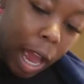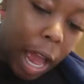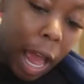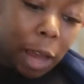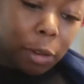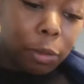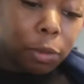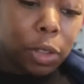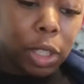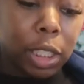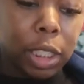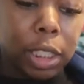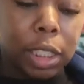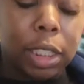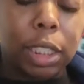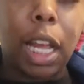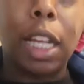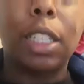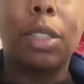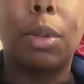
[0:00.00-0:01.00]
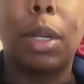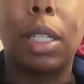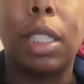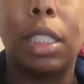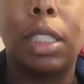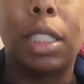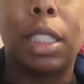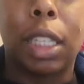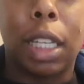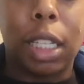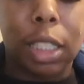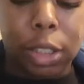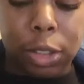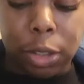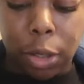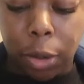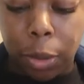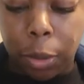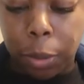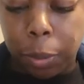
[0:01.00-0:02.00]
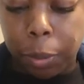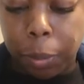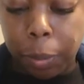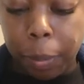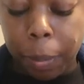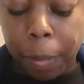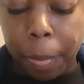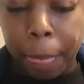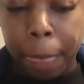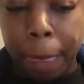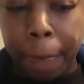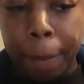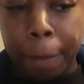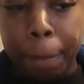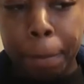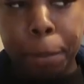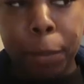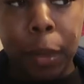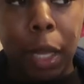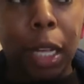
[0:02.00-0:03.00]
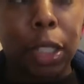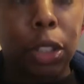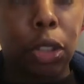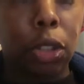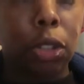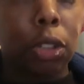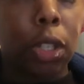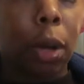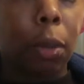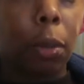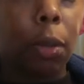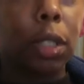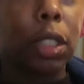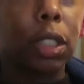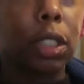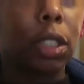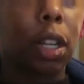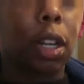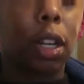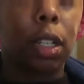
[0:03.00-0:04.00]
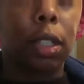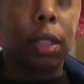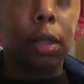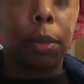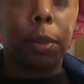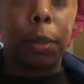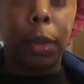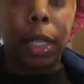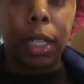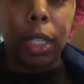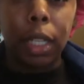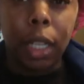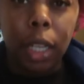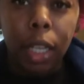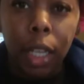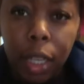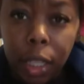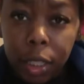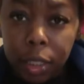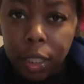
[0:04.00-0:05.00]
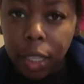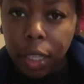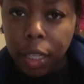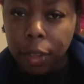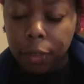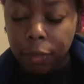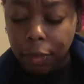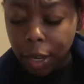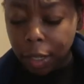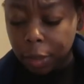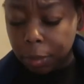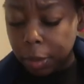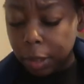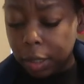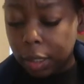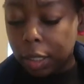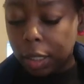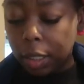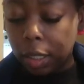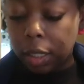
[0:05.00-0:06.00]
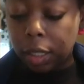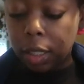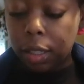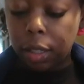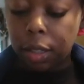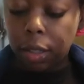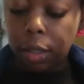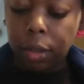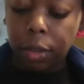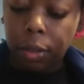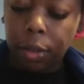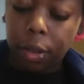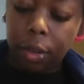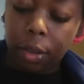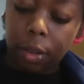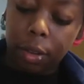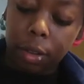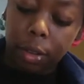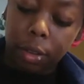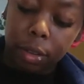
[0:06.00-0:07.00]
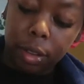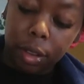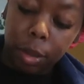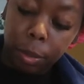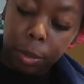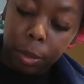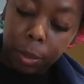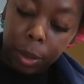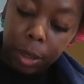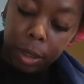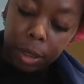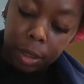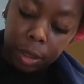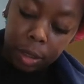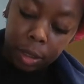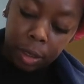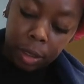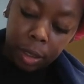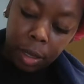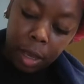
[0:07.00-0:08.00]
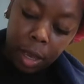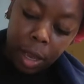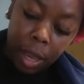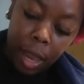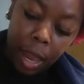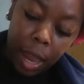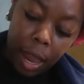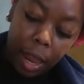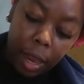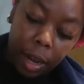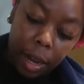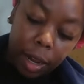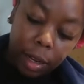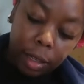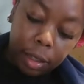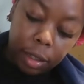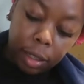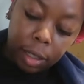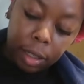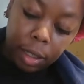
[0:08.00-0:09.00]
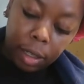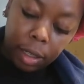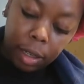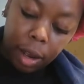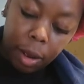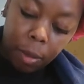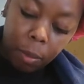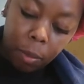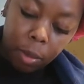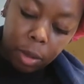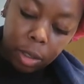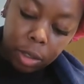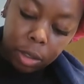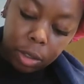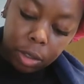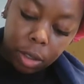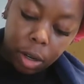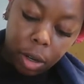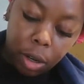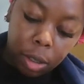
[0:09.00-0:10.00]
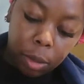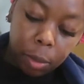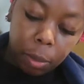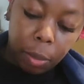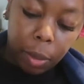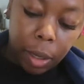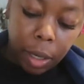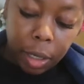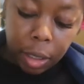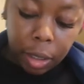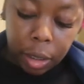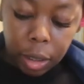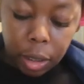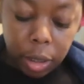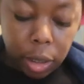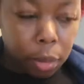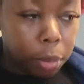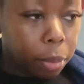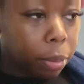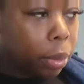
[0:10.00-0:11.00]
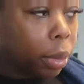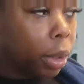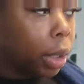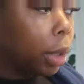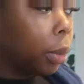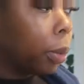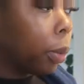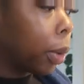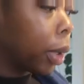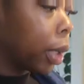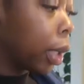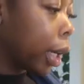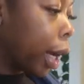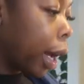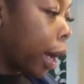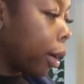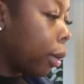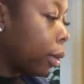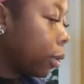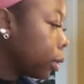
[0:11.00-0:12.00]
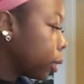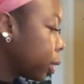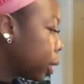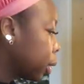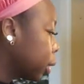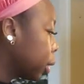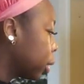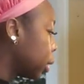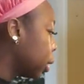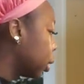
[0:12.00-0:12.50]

I really, that's what I need to get. So I told you I wanted to start making, taking vitamin D uh, supplements. And I think I want to start buying pre-workouts